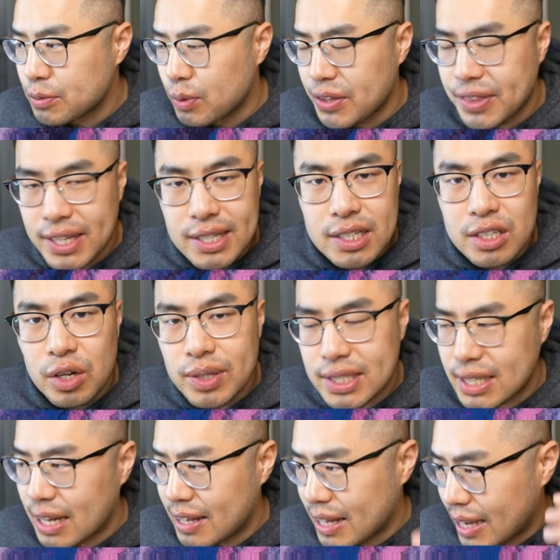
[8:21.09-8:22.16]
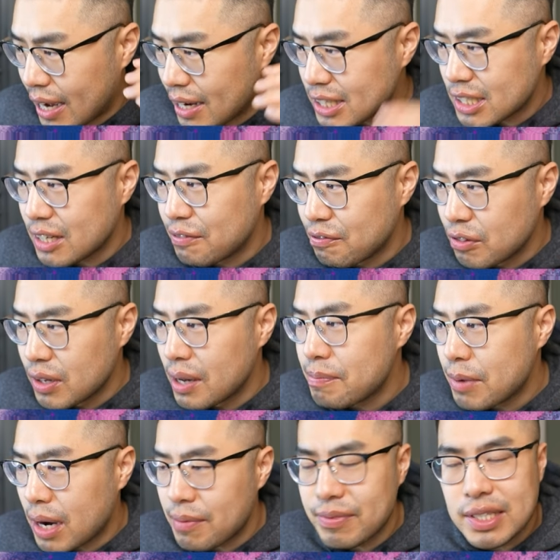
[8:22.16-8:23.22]
One thing to note is that they actually flip
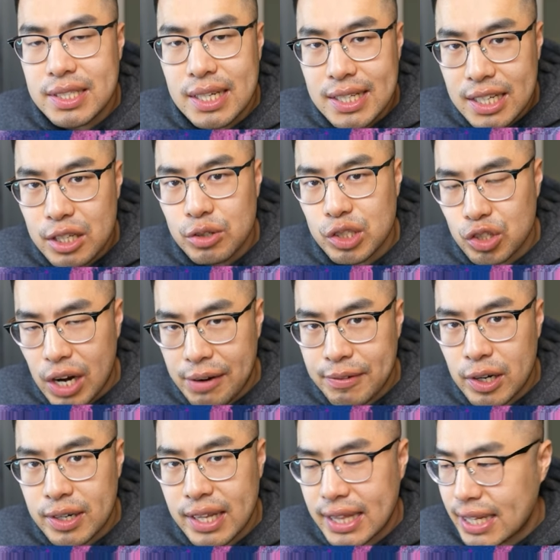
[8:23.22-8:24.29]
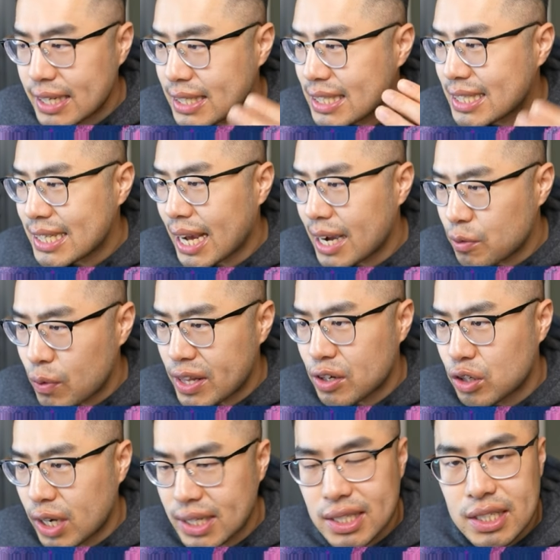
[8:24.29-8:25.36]
up this continuous trap card and they decide whether
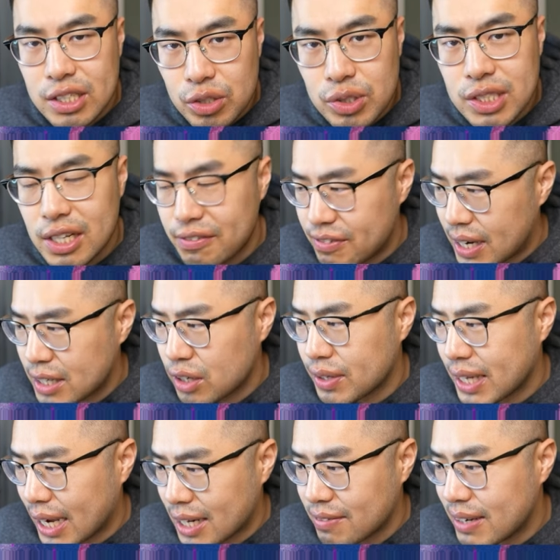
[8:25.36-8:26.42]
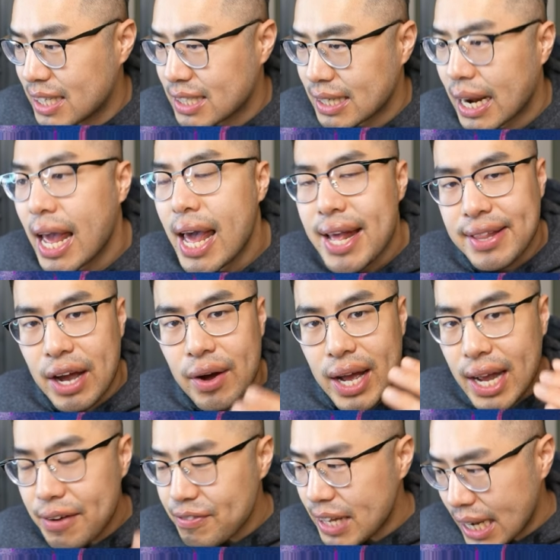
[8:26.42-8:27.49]
or not to use the effect on the activation. Now,
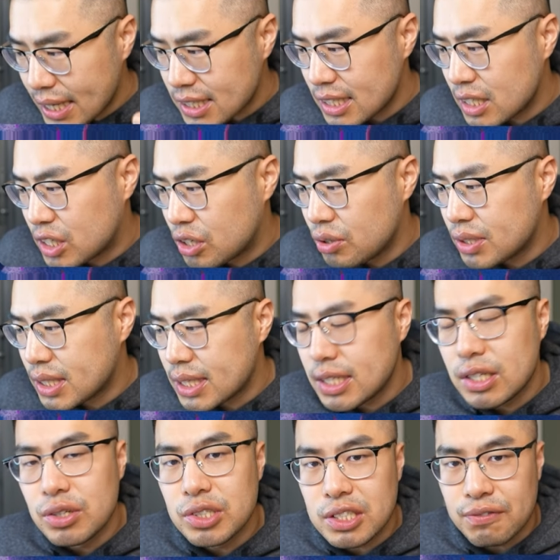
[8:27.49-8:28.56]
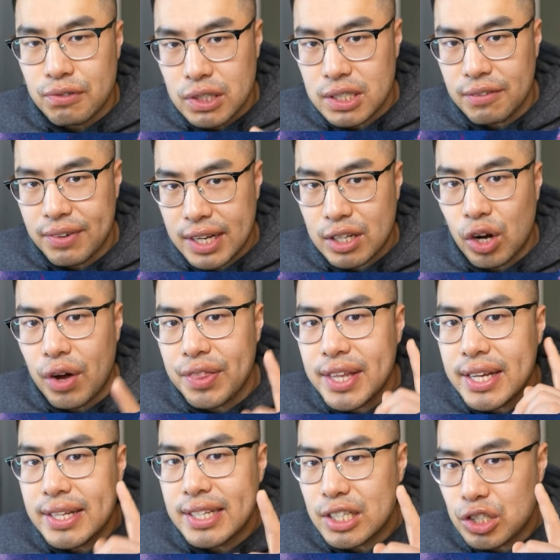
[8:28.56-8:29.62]
if they actually choose to use the first effect on
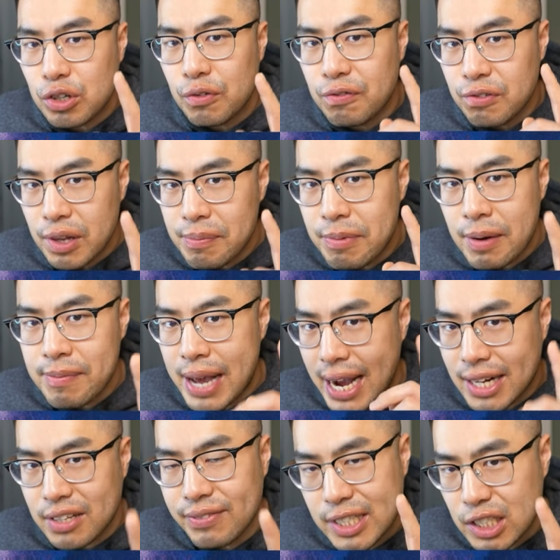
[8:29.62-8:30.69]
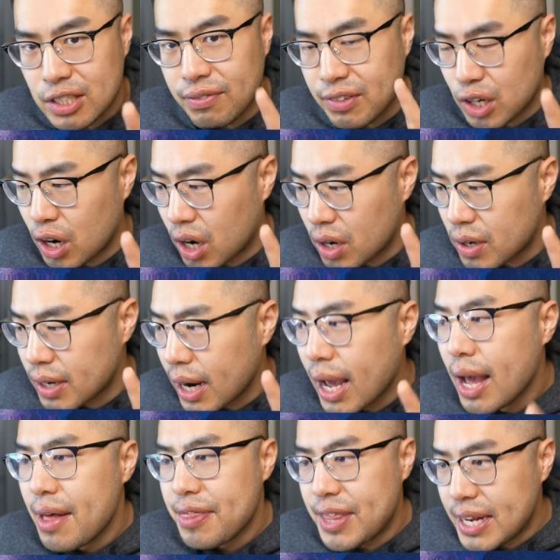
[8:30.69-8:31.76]
the initial flip up activation of the card,
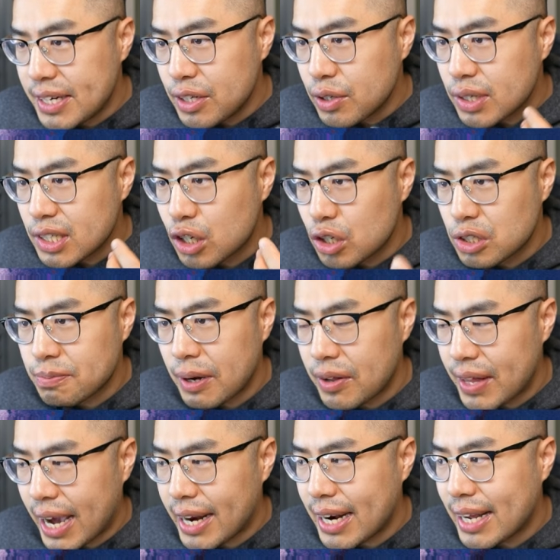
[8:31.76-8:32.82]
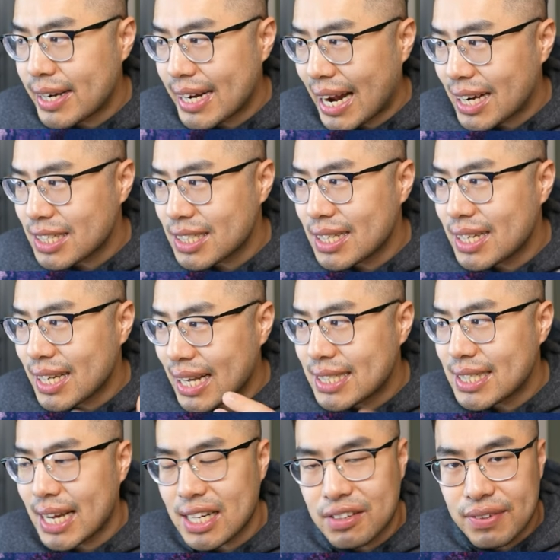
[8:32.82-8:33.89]
then you can Ghost Spell that and it actually negates
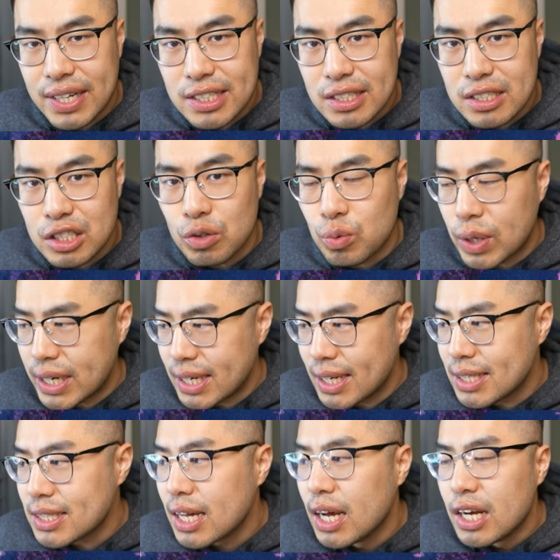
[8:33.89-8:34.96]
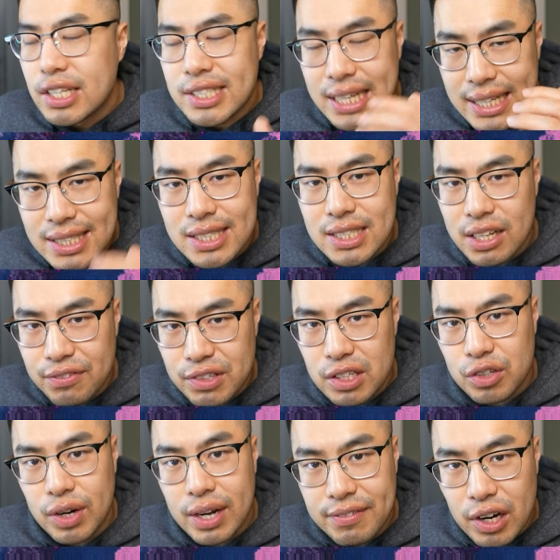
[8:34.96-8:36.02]
the activation. So Radiance says sends itself to the
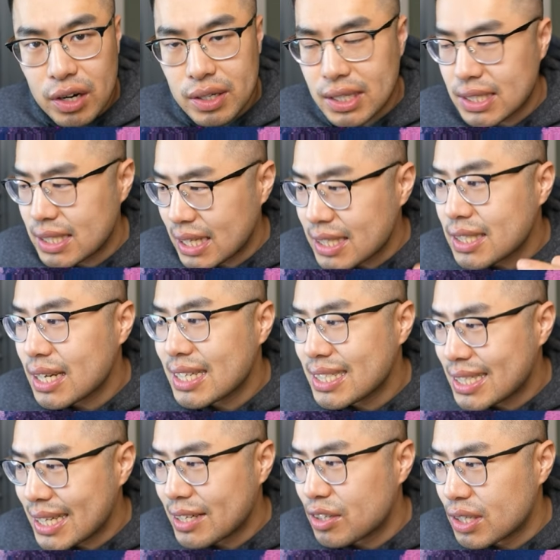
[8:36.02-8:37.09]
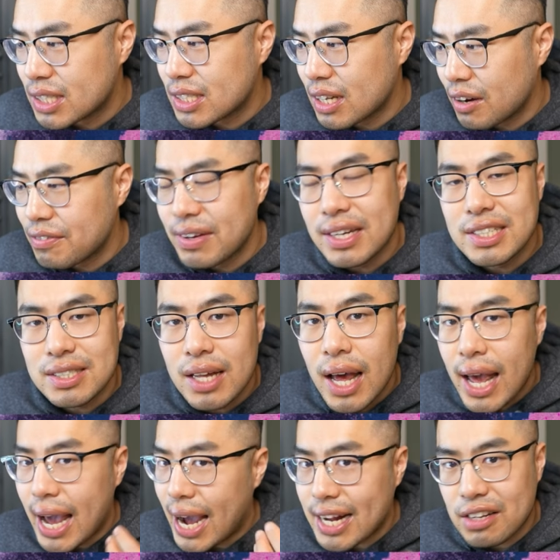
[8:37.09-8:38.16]
graveyard because it doesn't consider itself as
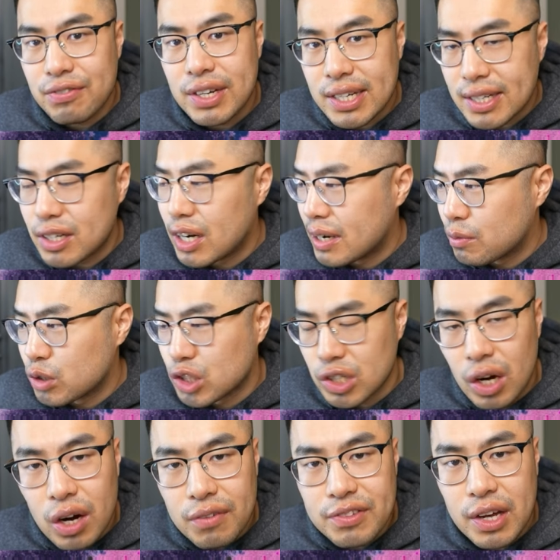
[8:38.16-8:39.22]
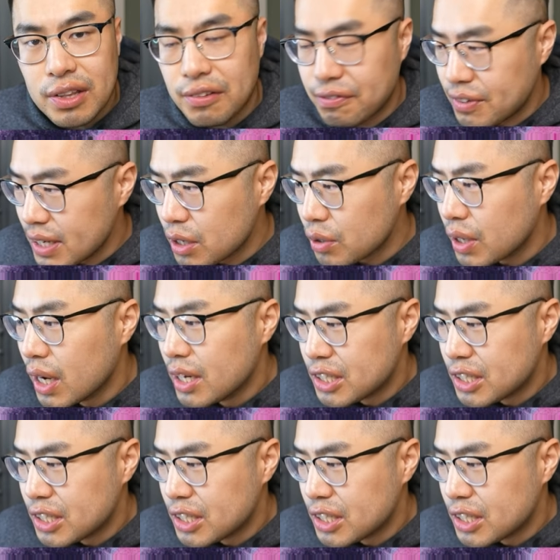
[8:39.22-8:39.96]
activated and resolved on the field.